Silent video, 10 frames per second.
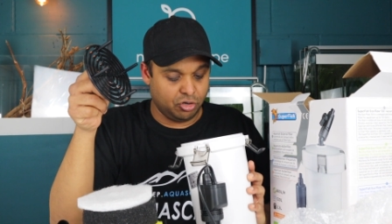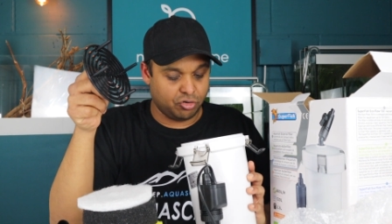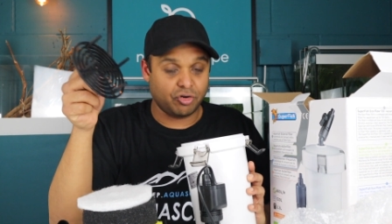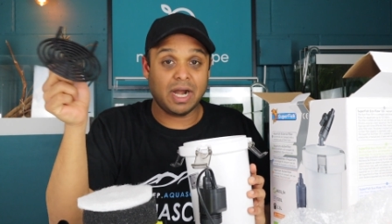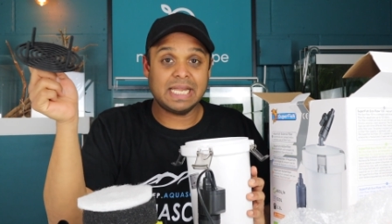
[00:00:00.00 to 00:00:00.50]

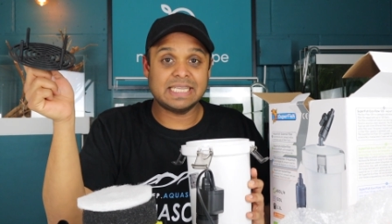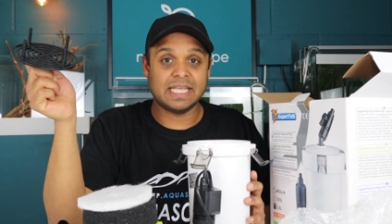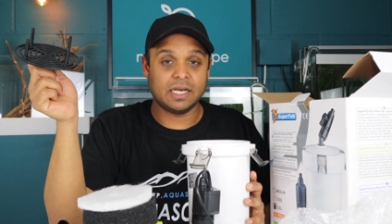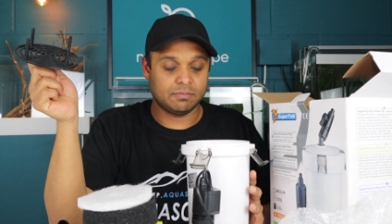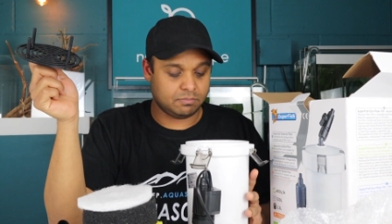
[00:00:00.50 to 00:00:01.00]
Right
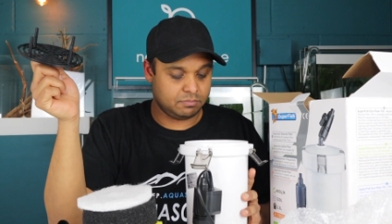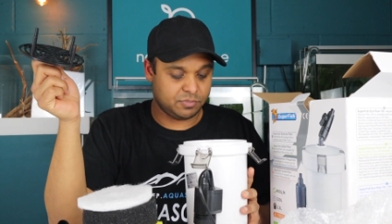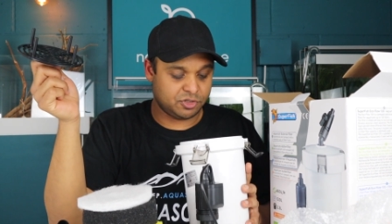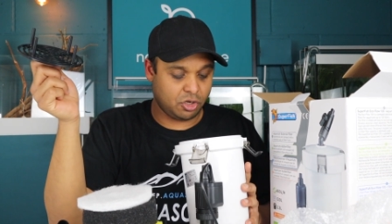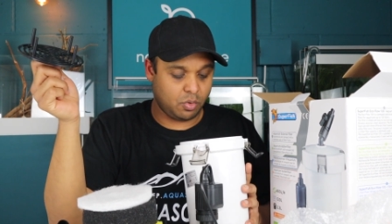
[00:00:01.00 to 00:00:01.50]
then,
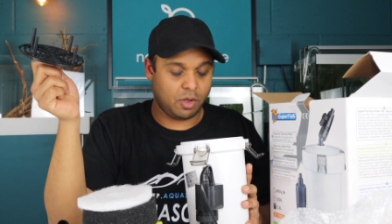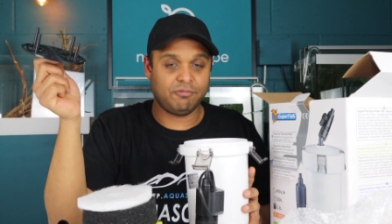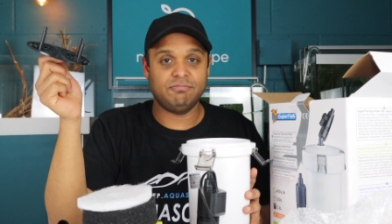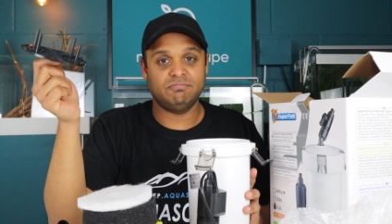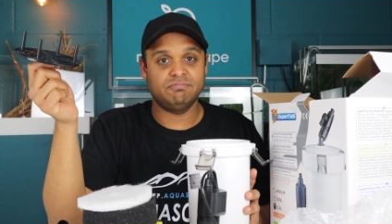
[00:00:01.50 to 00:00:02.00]
so
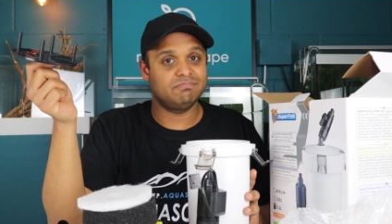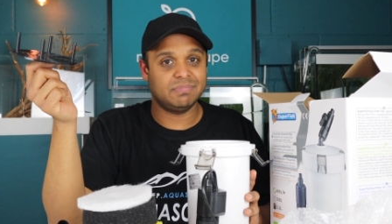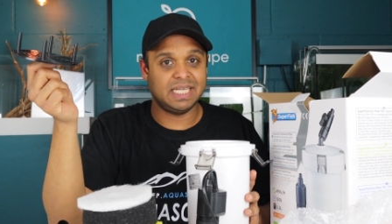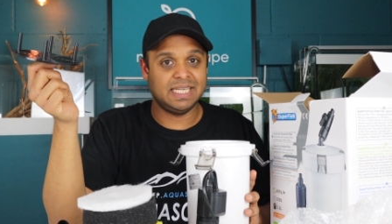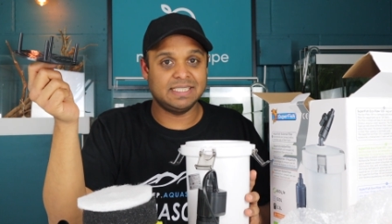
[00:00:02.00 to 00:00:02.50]

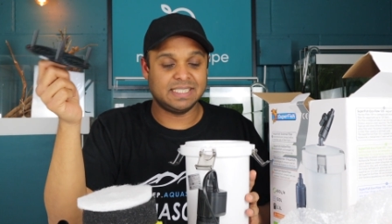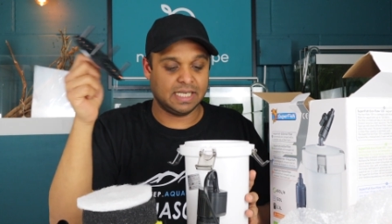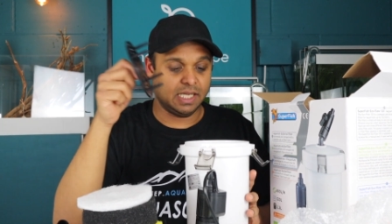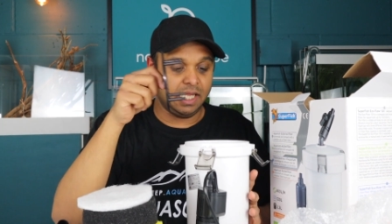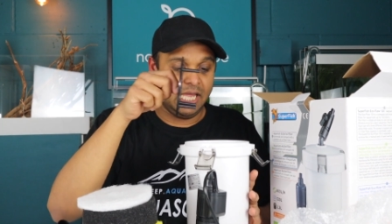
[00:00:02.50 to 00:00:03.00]

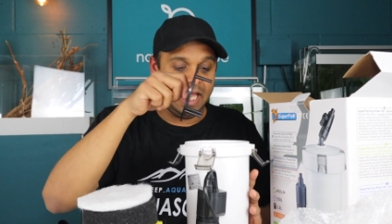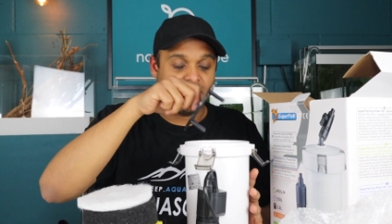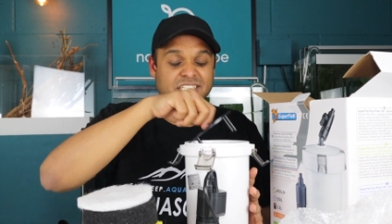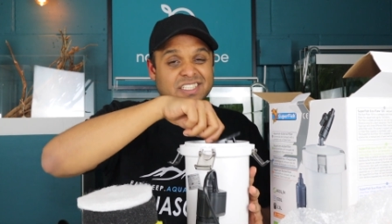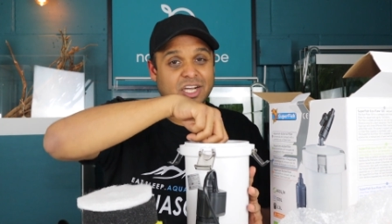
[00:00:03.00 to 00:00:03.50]
easy.
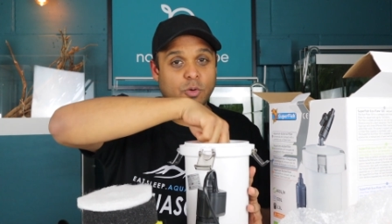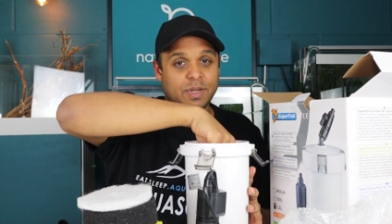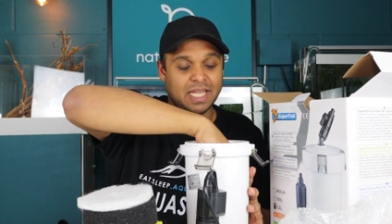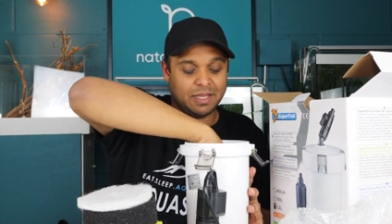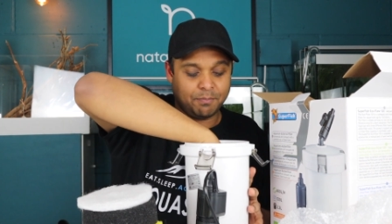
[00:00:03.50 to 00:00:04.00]
It doesn't
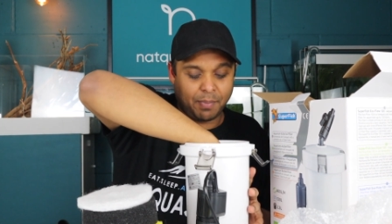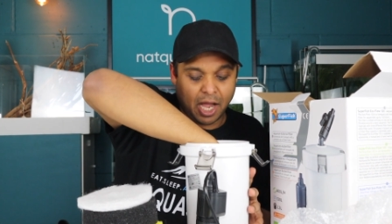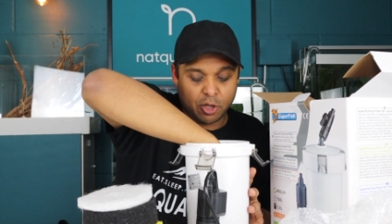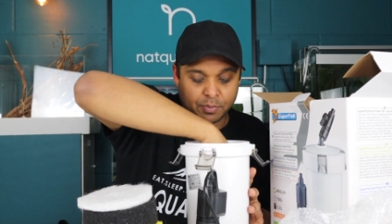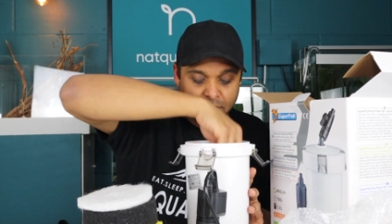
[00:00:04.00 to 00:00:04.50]
come in any
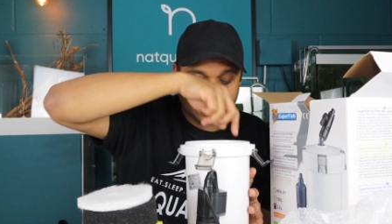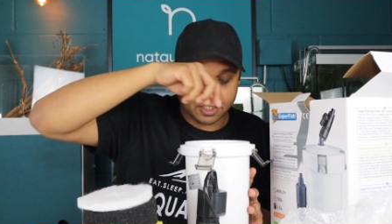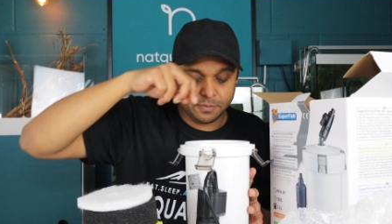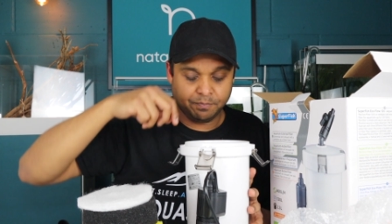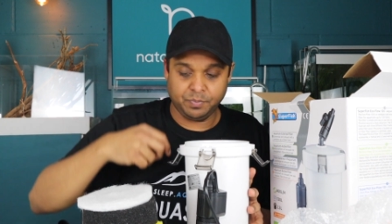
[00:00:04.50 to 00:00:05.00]

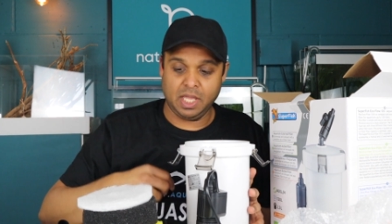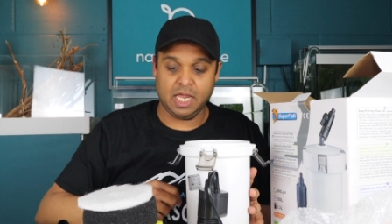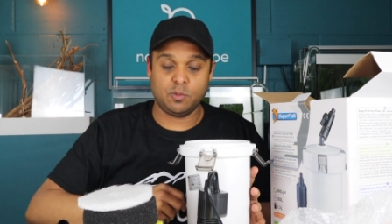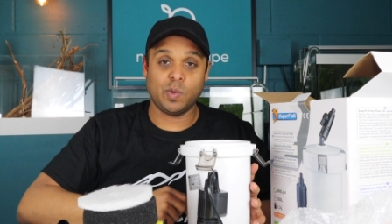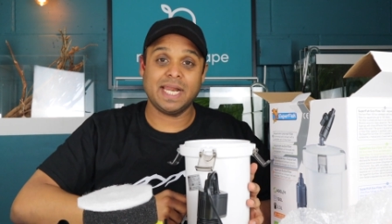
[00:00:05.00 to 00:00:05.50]
biomedia,
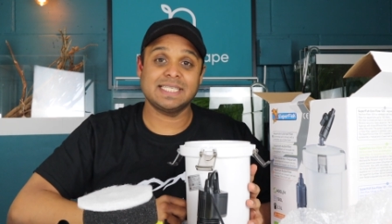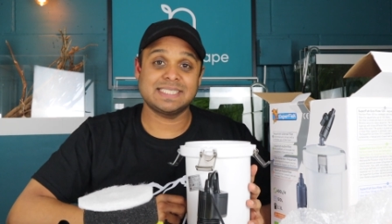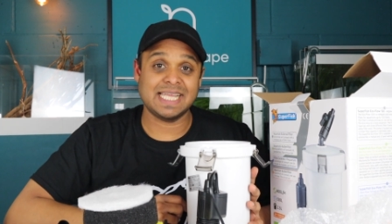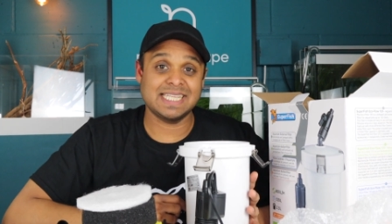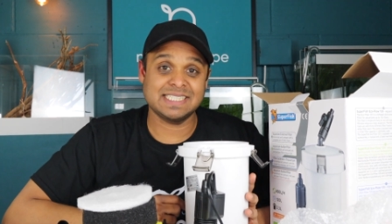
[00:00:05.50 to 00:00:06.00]
and when I
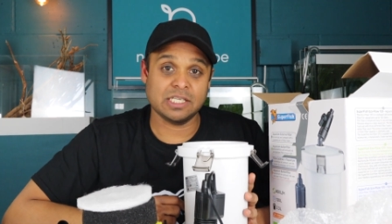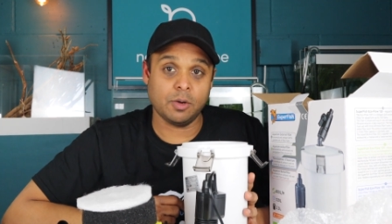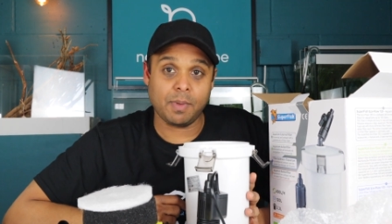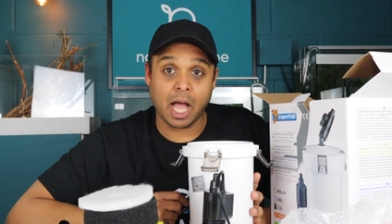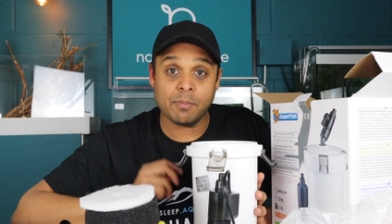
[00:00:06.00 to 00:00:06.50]
set this
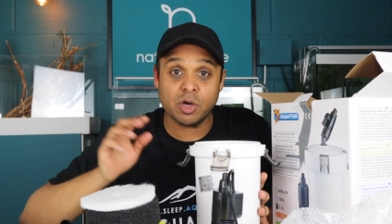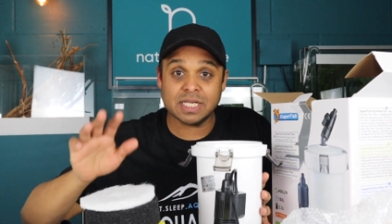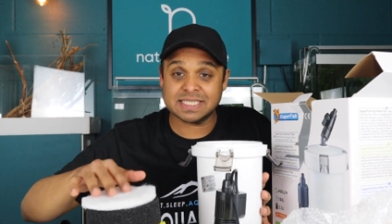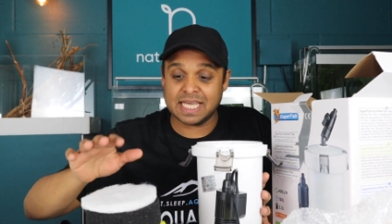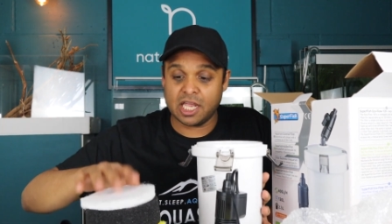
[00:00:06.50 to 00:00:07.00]
up, I'm
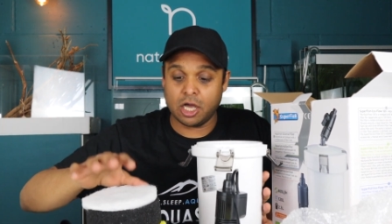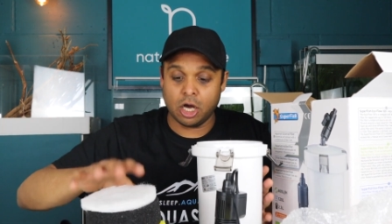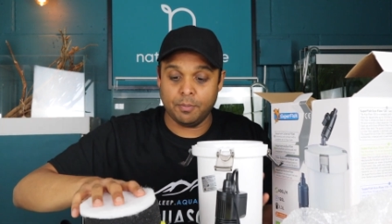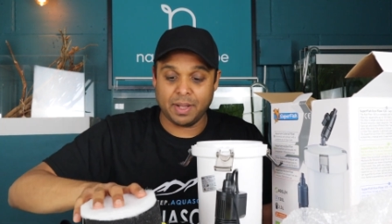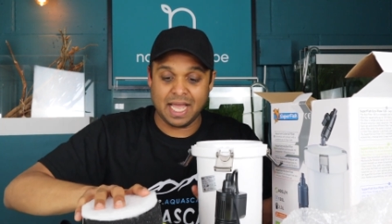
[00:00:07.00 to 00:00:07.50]
gonna set it
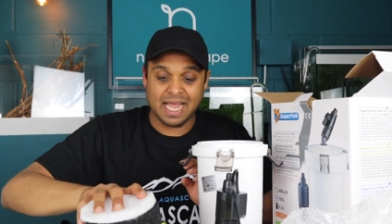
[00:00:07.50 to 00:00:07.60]
up